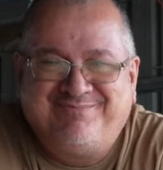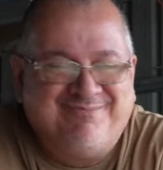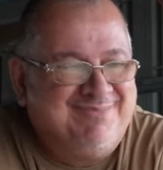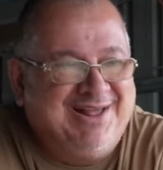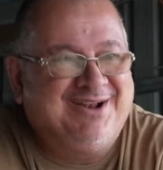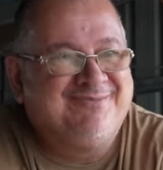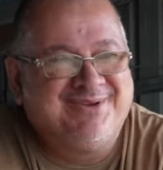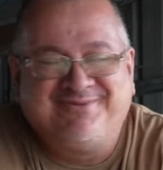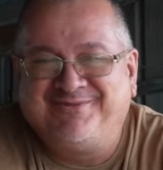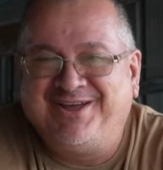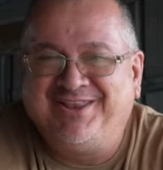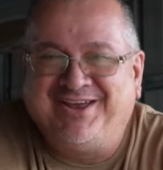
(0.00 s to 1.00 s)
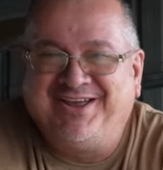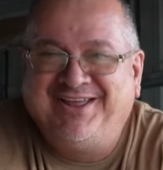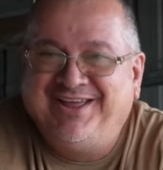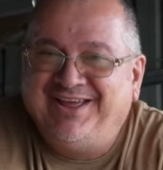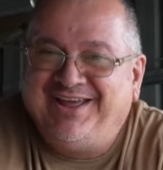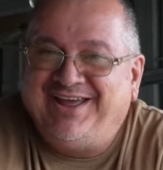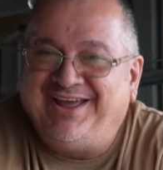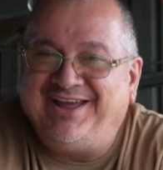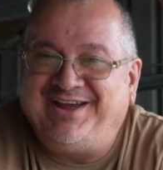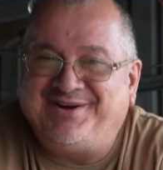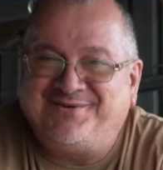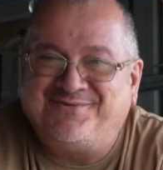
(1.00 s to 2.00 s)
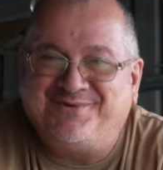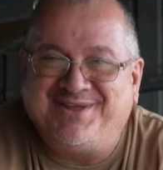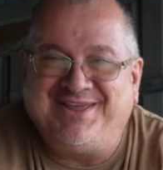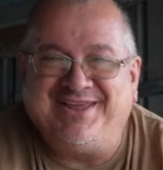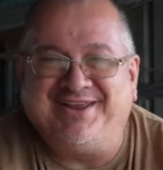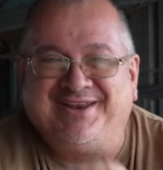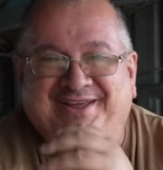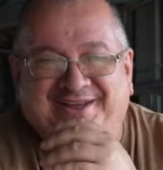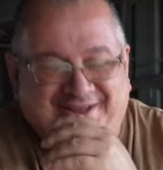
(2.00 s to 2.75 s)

Melbourne weather. How weird.